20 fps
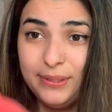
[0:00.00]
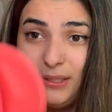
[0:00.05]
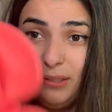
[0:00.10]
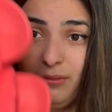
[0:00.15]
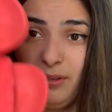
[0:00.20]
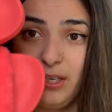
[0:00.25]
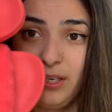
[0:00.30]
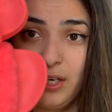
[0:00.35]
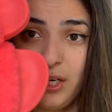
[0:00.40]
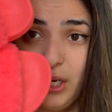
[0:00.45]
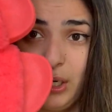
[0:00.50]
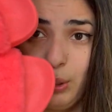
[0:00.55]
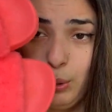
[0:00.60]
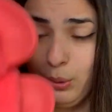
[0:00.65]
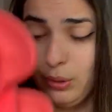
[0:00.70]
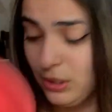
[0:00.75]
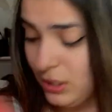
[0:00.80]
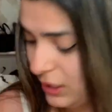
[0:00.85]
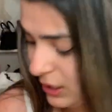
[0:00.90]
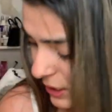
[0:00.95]
They're really cute.
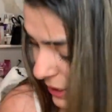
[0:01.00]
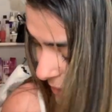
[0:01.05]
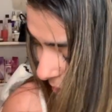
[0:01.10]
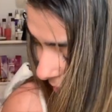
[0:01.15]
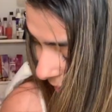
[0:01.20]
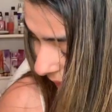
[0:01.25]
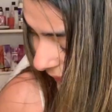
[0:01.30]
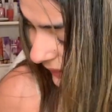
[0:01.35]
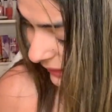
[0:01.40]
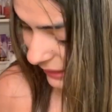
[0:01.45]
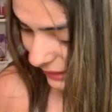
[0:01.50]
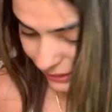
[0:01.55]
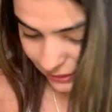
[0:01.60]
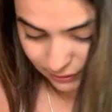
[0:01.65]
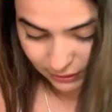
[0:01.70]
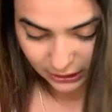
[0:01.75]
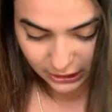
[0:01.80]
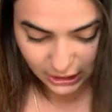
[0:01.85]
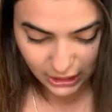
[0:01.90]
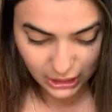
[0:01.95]
So I got
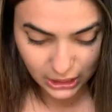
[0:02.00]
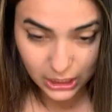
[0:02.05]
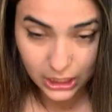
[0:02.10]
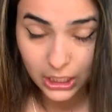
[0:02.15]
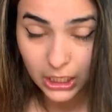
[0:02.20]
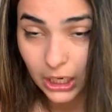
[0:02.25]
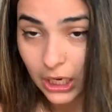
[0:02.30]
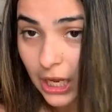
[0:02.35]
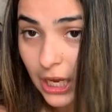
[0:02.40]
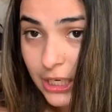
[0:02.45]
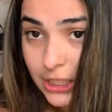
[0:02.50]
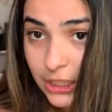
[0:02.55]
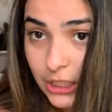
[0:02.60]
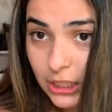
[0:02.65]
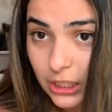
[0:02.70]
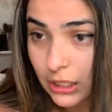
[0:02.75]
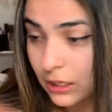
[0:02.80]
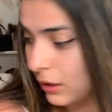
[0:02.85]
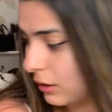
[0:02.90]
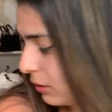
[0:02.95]
this neon lashes